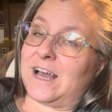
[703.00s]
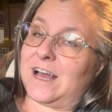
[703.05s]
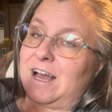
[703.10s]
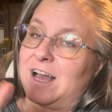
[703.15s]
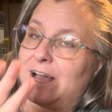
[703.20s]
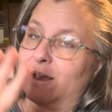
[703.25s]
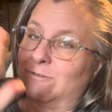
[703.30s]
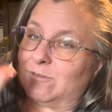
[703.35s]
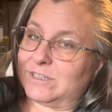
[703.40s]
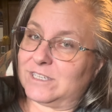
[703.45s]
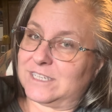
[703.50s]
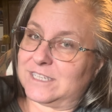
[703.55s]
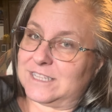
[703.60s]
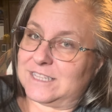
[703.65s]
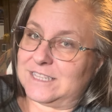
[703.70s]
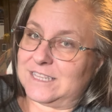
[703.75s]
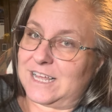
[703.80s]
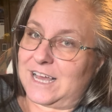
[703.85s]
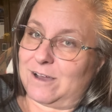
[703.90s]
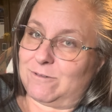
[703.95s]
I was
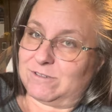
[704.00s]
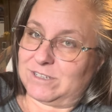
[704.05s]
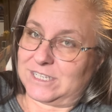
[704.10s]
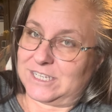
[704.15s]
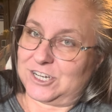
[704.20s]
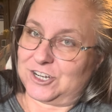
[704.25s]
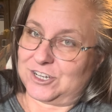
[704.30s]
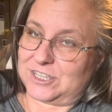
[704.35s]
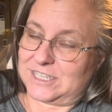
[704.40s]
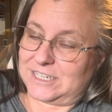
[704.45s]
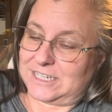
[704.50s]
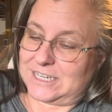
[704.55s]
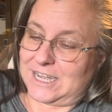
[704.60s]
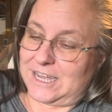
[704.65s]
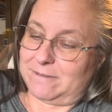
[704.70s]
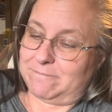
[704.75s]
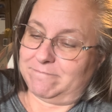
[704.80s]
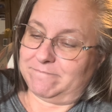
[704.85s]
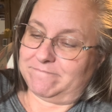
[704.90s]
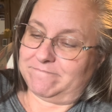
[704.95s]
there at the
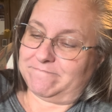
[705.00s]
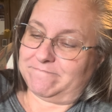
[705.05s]
time.